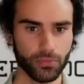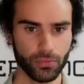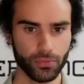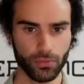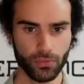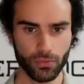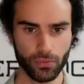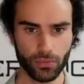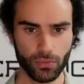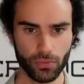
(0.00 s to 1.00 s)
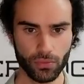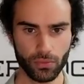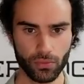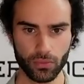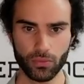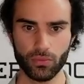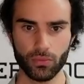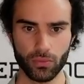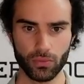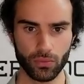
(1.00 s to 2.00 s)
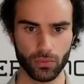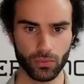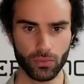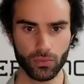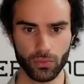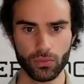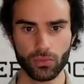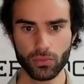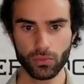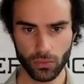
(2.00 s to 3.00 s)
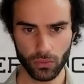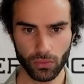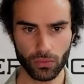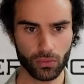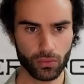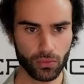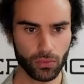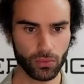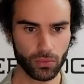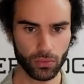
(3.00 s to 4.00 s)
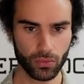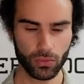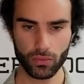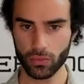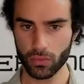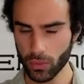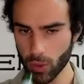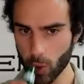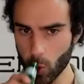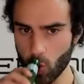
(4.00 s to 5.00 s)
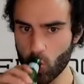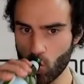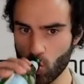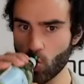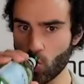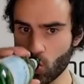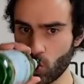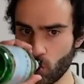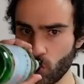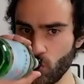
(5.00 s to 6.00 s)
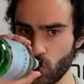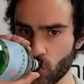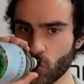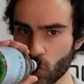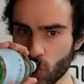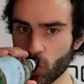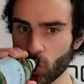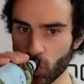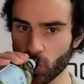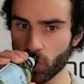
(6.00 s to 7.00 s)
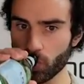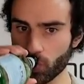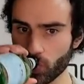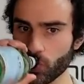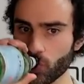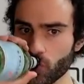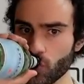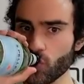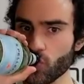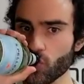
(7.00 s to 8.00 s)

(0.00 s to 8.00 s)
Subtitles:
No words are spoken by the person on screen.